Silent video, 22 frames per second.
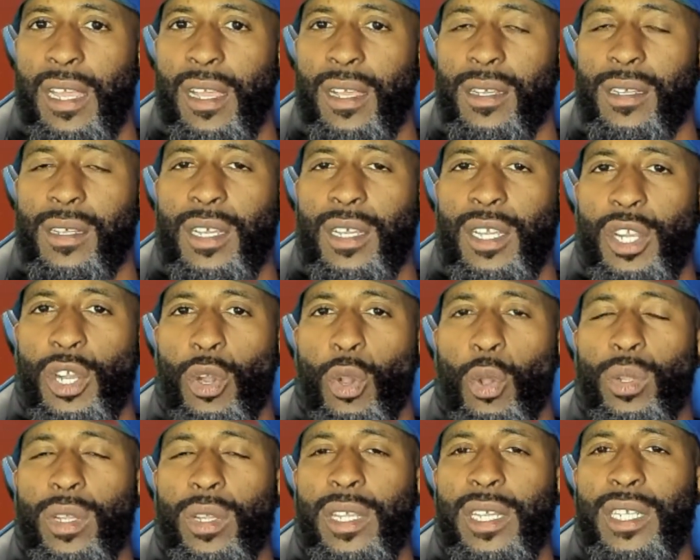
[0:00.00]
You're only
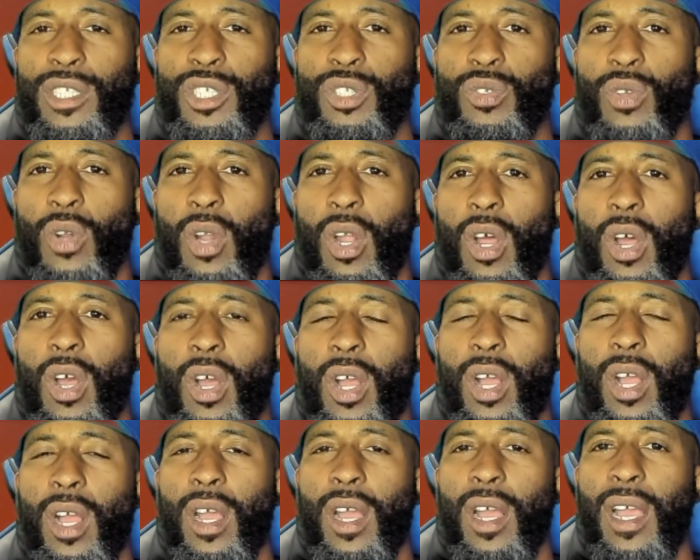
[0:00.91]
as strong
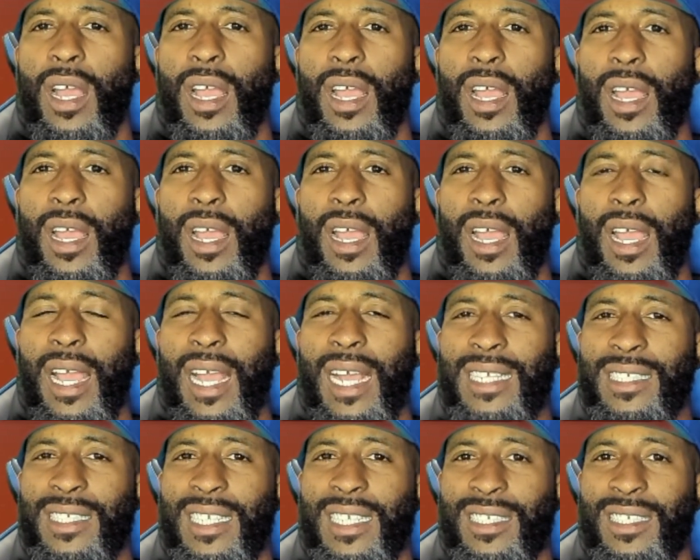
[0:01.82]
as
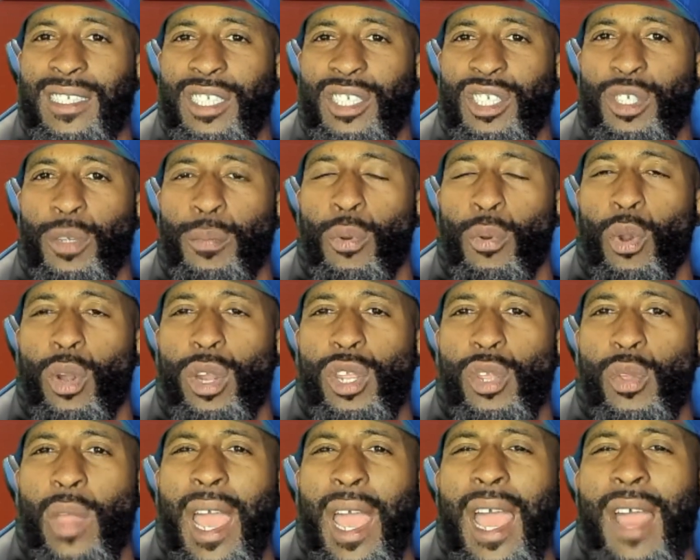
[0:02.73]
is the support you
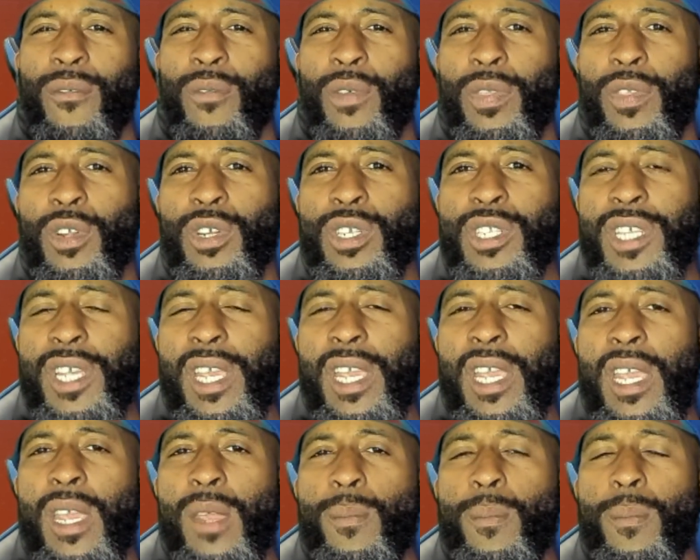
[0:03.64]
have with your
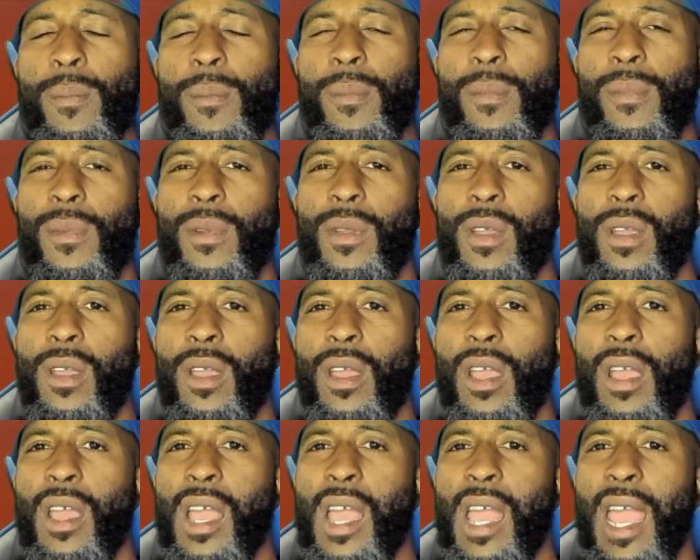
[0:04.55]
team.
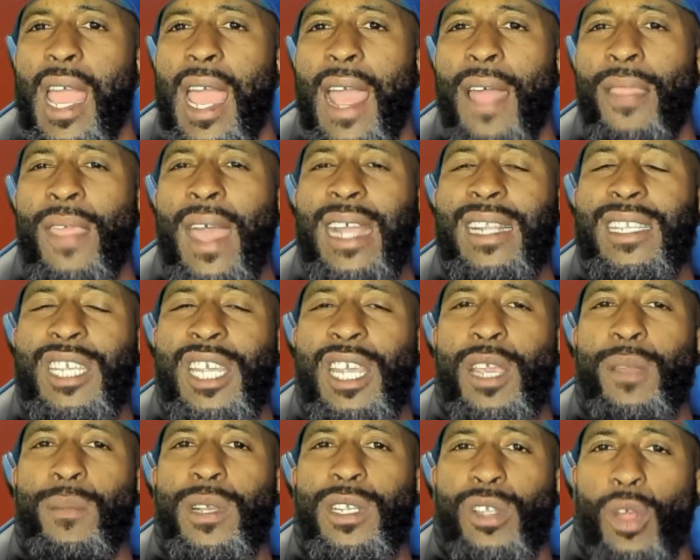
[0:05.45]
And that team is
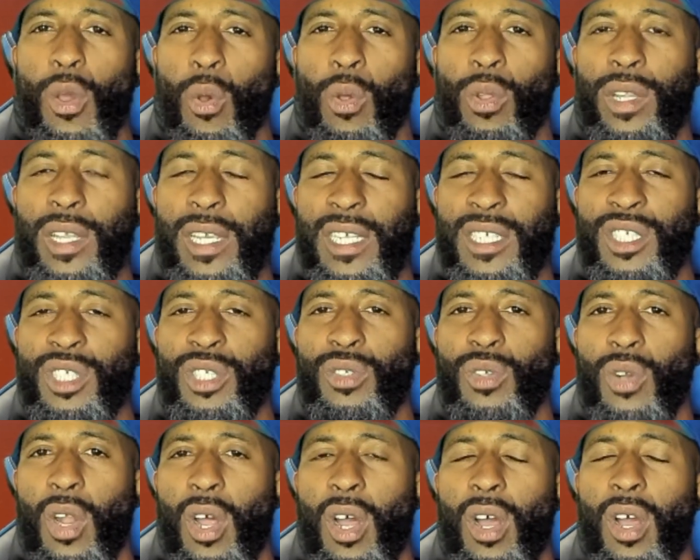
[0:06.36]
only as
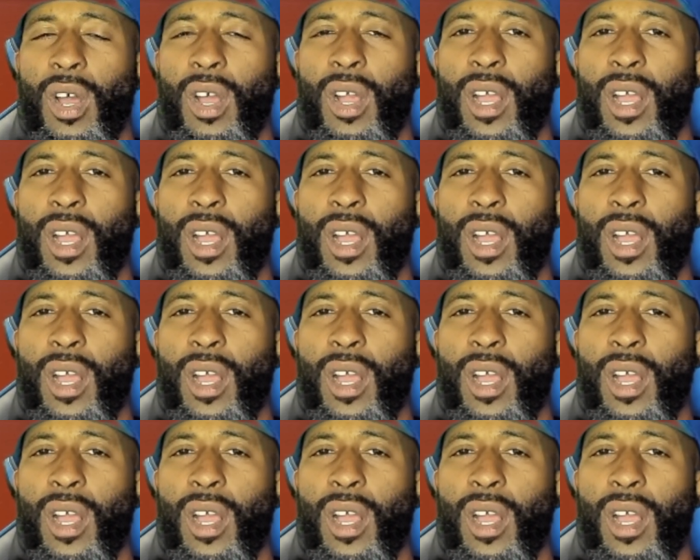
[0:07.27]
strong